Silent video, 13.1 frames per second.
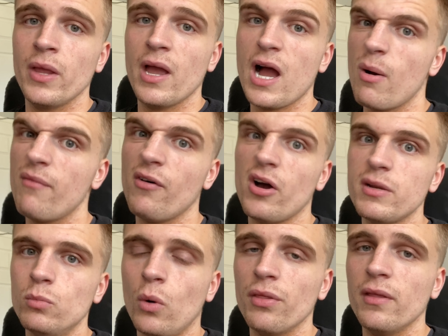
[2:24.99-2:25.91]
However, I
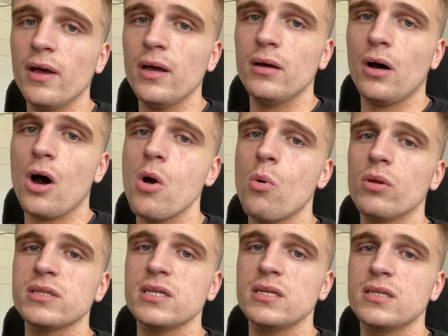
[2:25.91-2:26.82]
didn't want that. I
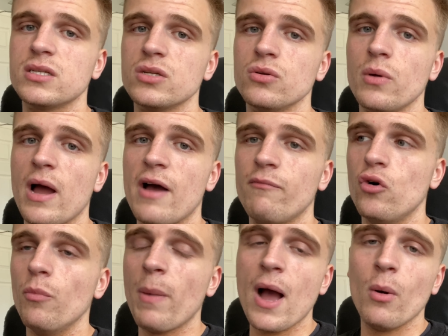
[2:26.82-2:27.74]
wanted to have more
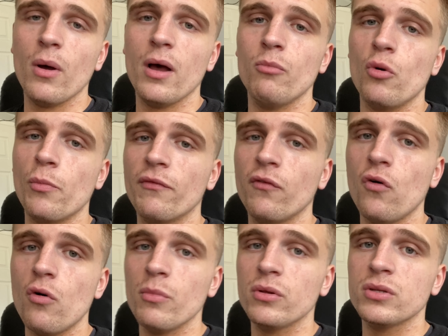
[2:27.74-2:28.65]
power, more
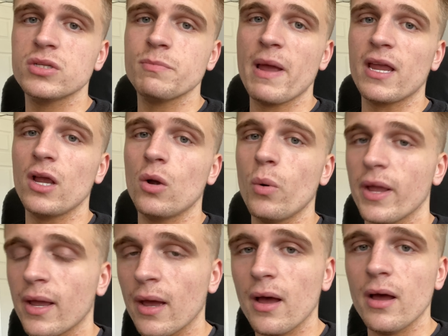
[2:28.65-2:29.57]
performance, make it
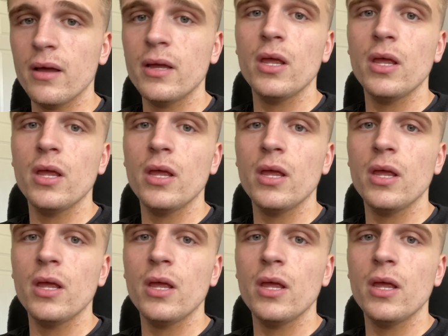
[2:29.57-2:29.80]
quicker